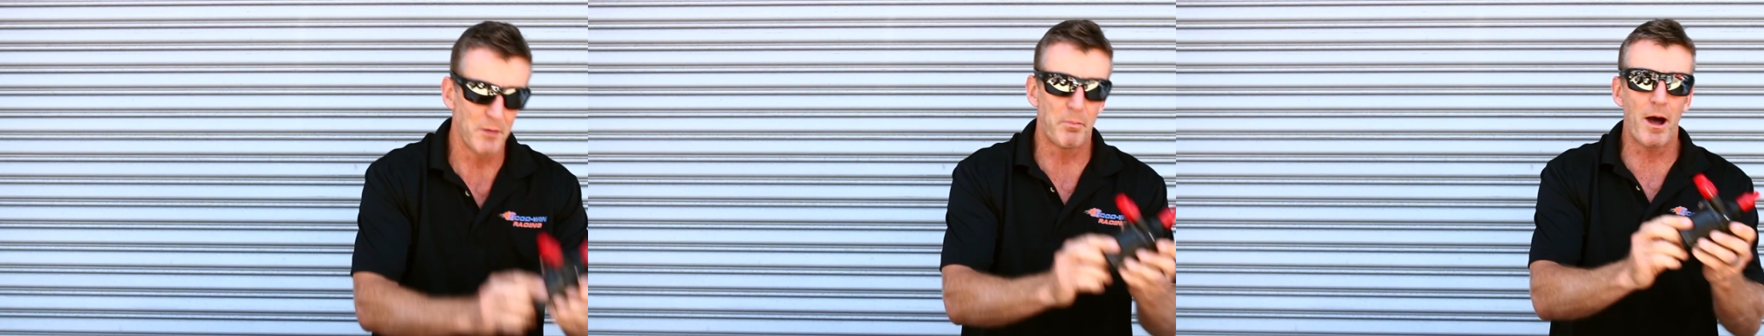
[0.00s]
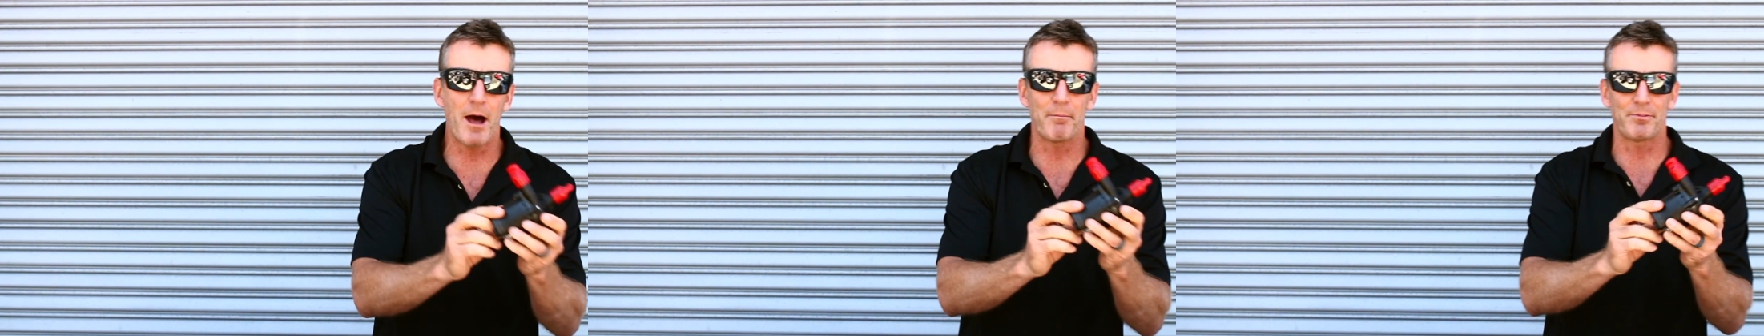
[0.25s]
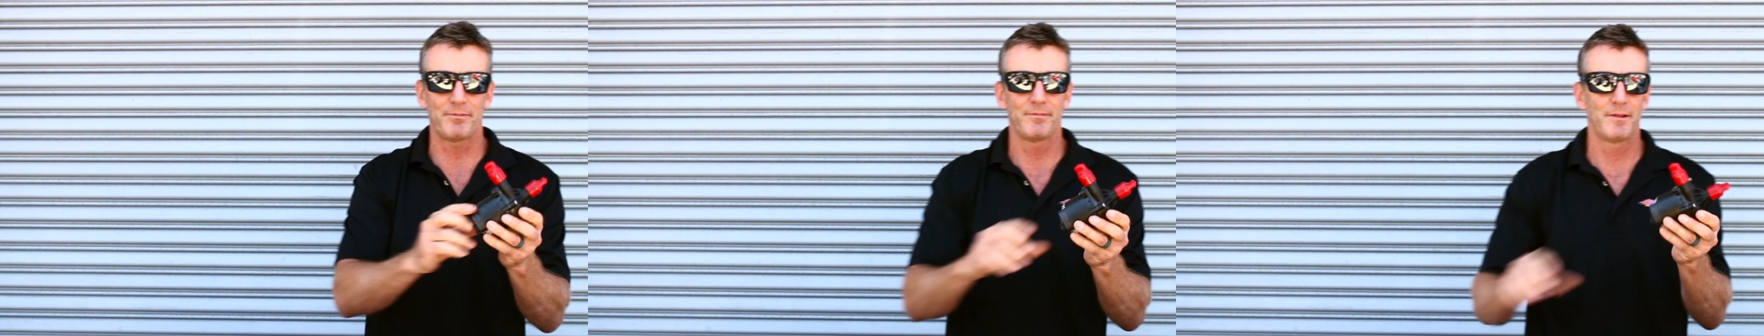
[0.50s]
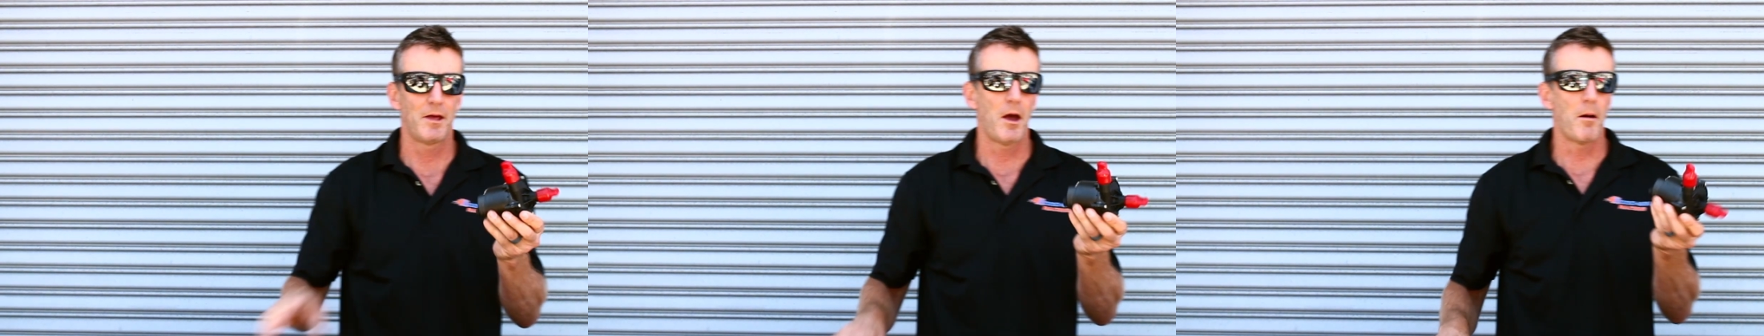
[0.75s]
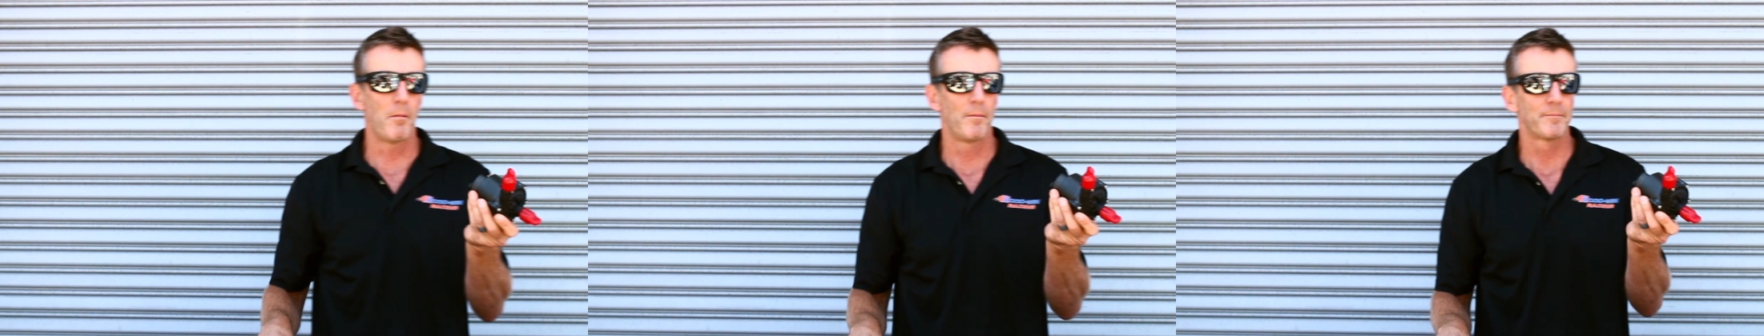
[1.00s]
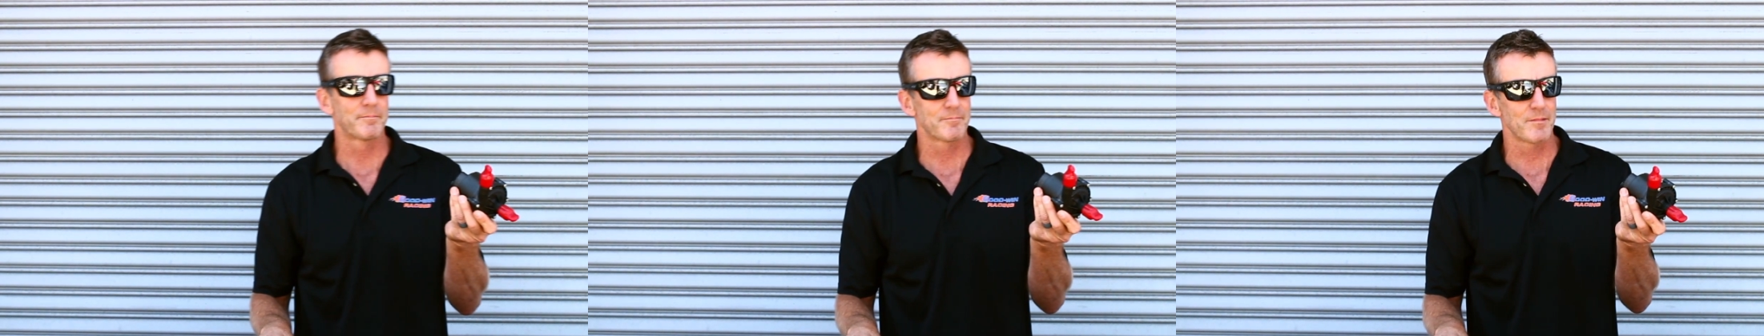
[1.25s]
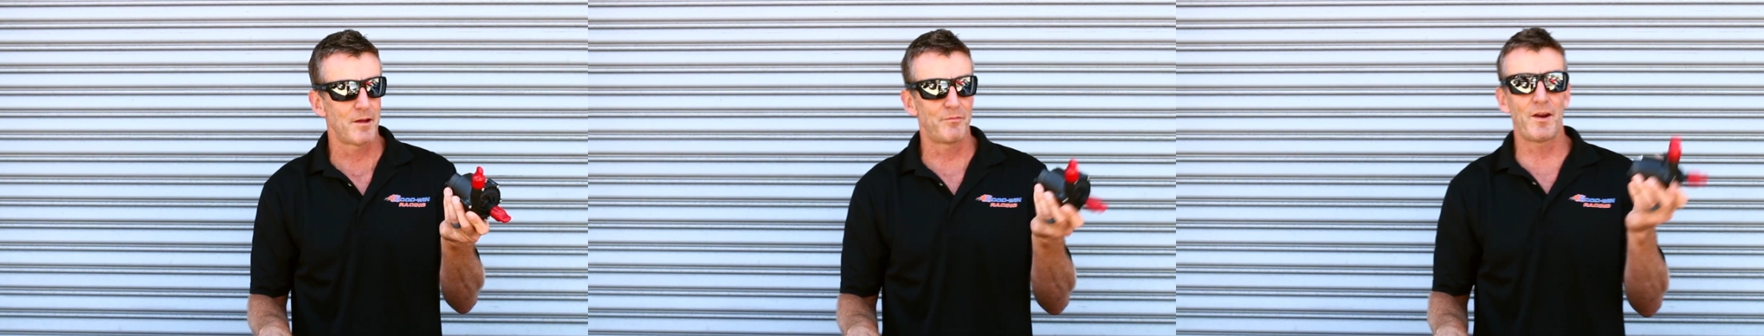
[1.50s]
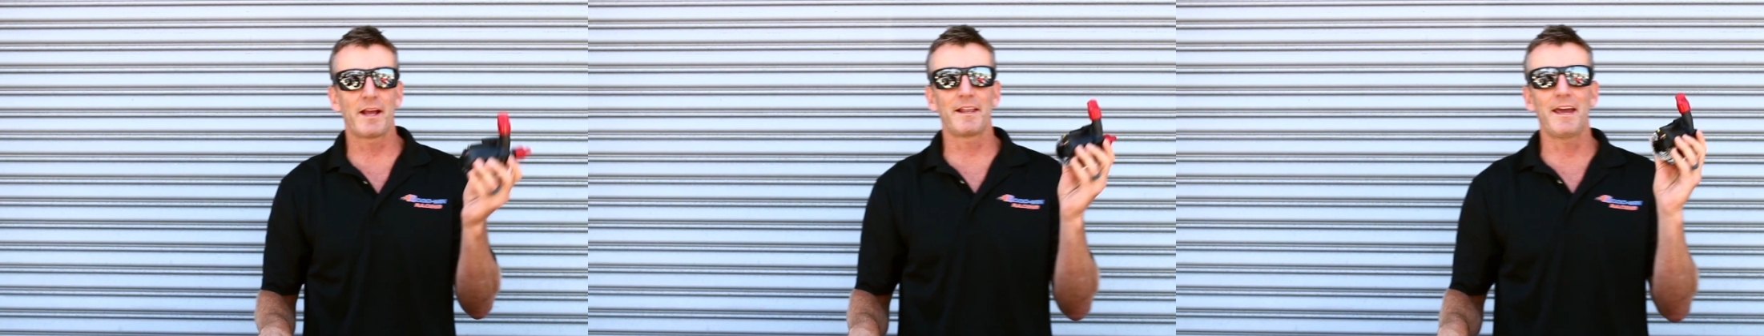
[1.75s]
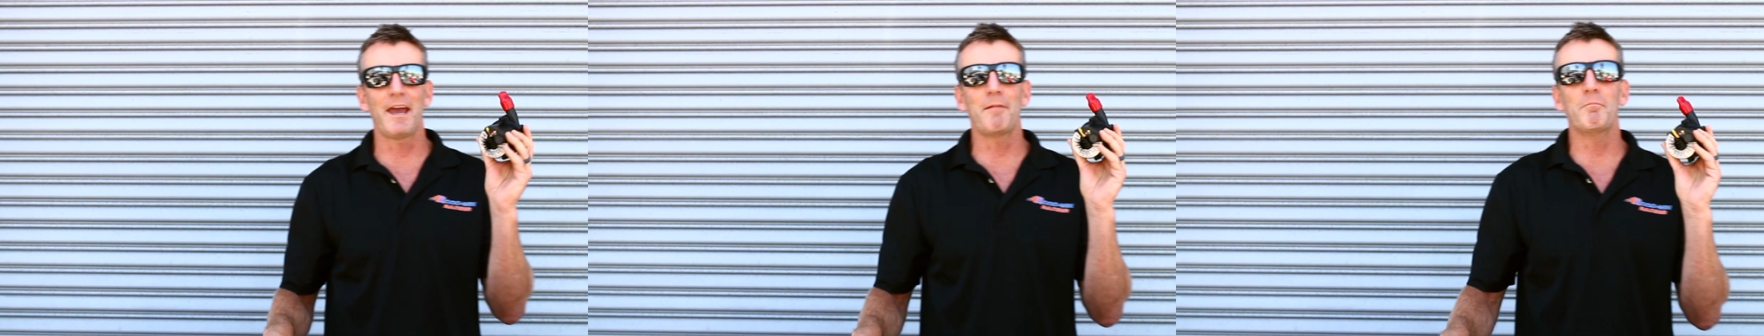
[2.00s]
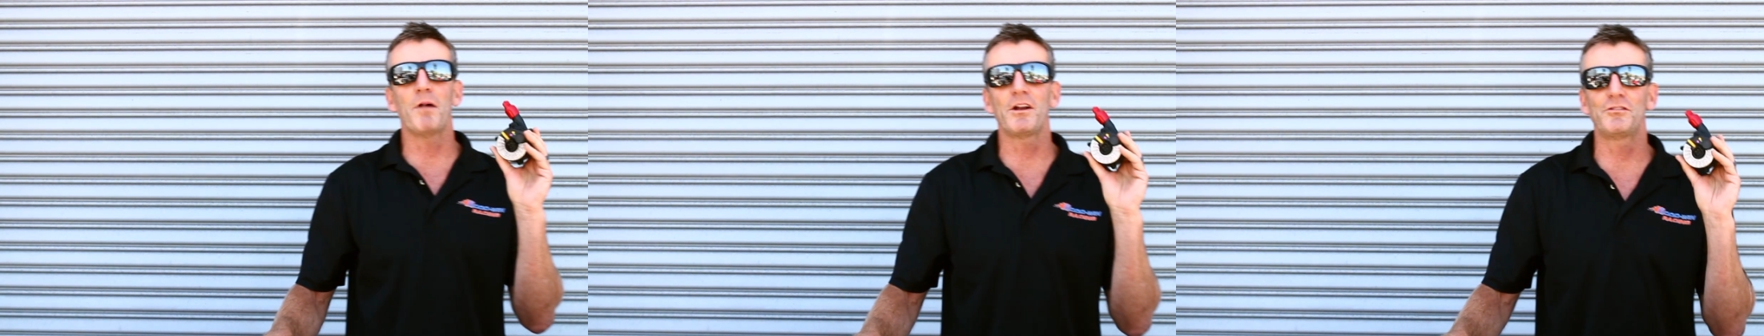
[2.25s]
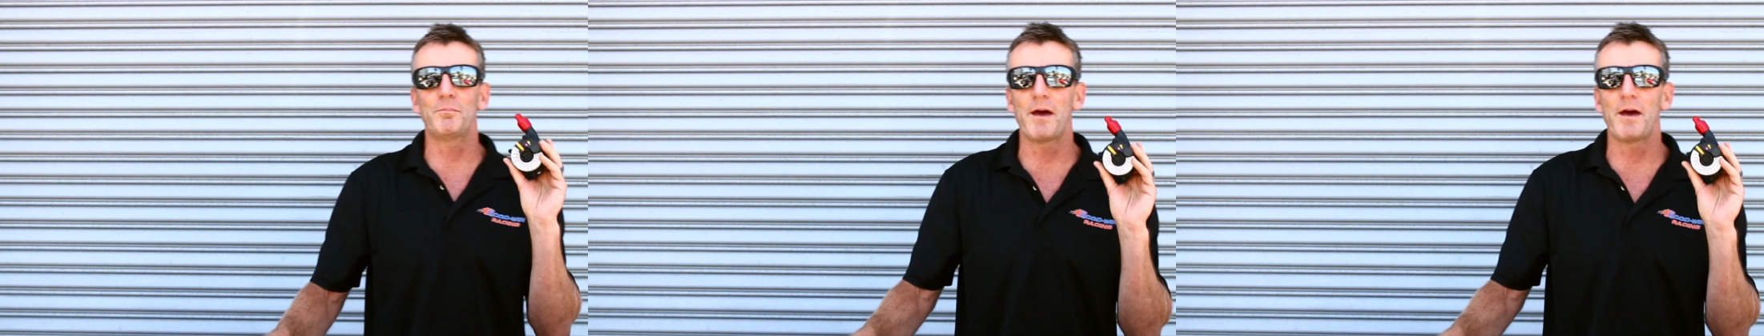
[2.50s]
The pump, frankly a much